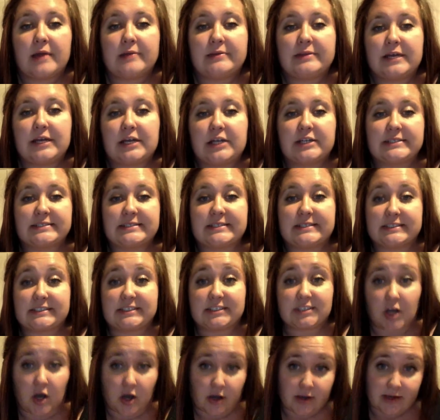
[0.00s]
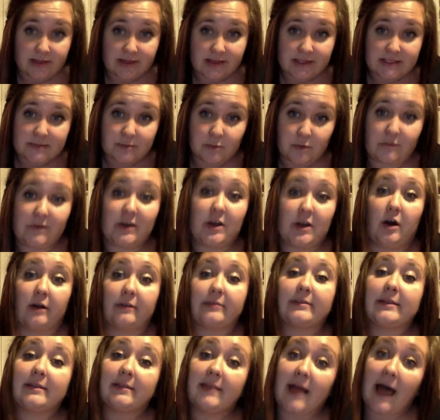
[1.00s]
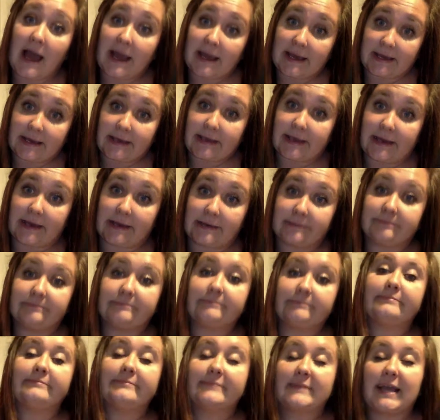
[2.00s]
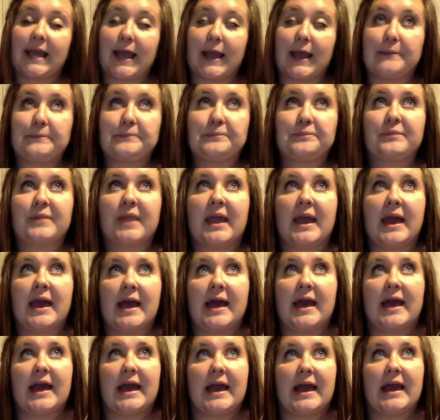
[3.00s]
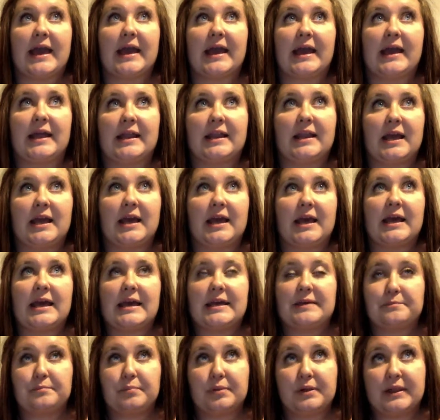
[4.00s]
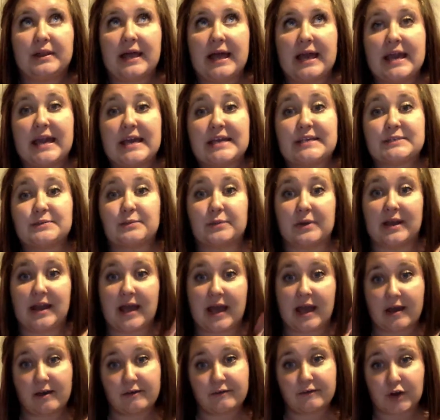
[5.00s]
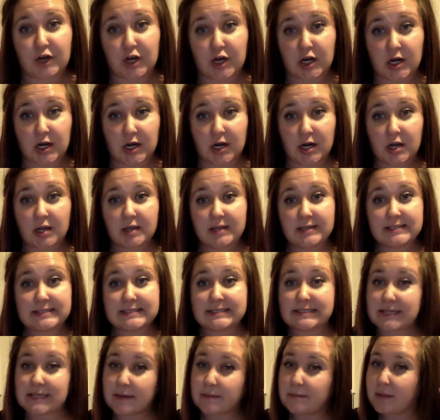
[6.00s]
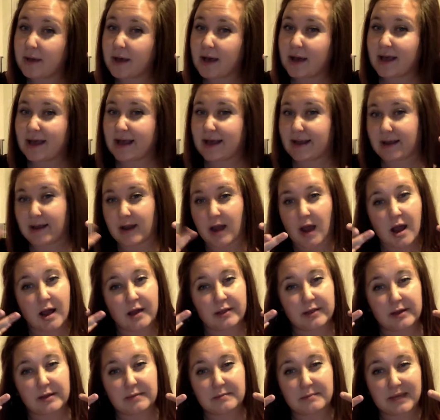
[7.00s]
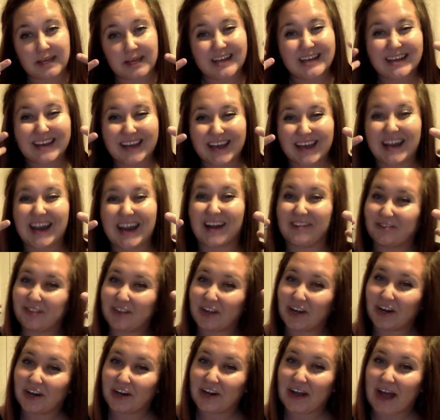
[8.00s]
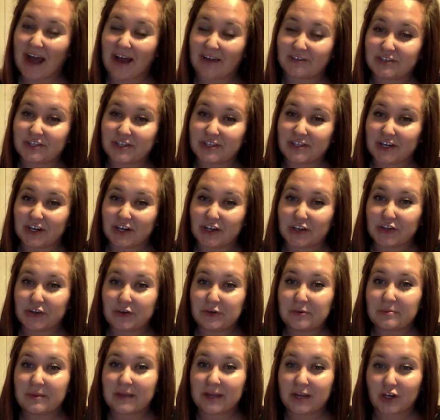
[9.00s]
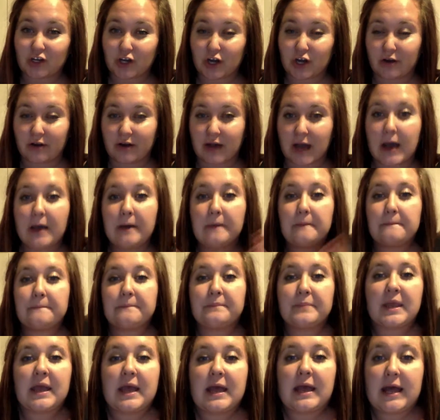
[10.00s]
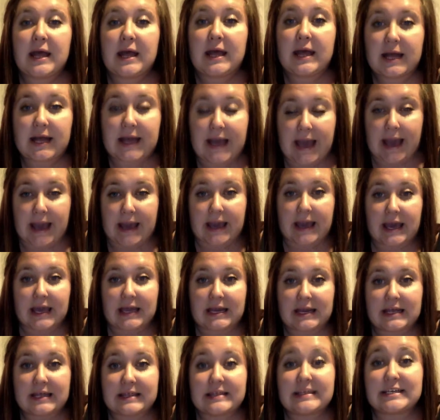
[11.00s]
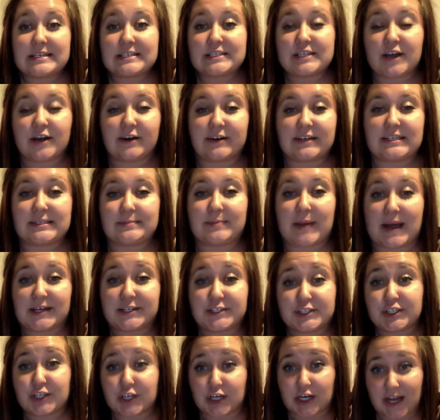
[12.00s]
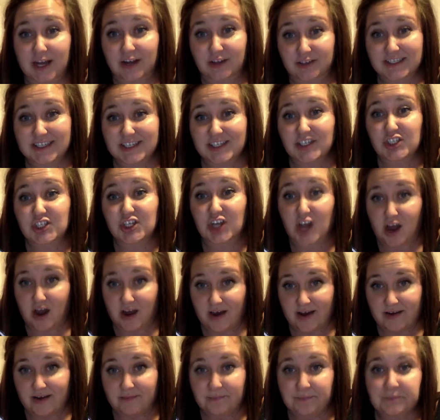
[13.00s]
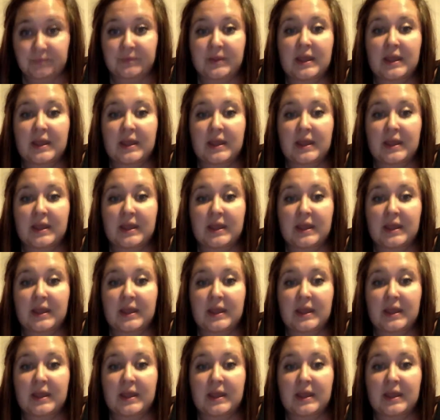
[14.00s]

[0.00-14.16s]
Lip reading: there is this song in this movie called The Lion King, okay? And it plays whenever Simba and Nala meet again after they're a little bit grown up, okay? And this song is by Sir Elton John.